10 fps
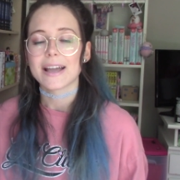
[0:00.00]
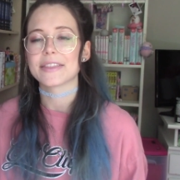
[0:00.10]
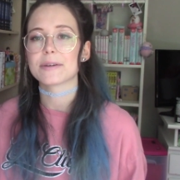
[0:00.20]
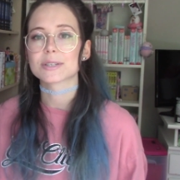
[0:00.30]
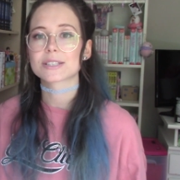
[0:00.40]
and
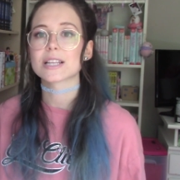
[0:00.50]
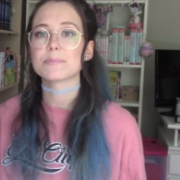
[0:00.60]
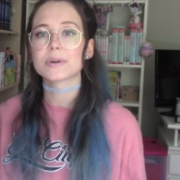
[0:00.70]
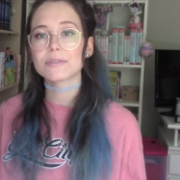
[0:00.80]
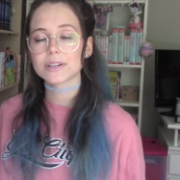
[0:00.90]
they will
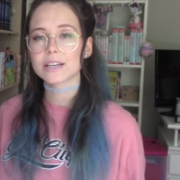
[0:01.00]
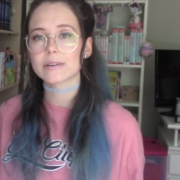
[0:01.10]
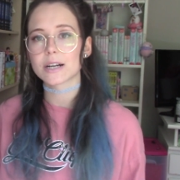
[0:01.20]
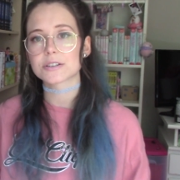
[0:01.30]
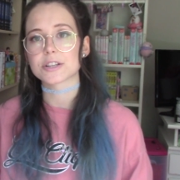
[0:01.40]
slip perfectly
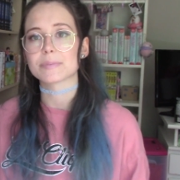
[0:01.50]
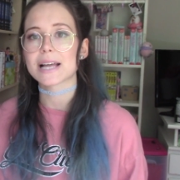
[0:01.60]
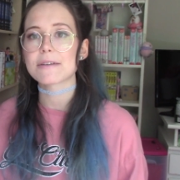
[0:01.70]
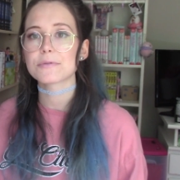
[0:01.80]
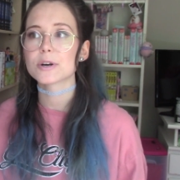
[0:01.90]
right onto the
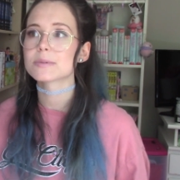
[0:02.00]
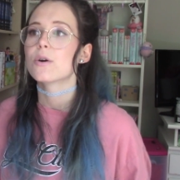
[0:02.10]
platforms,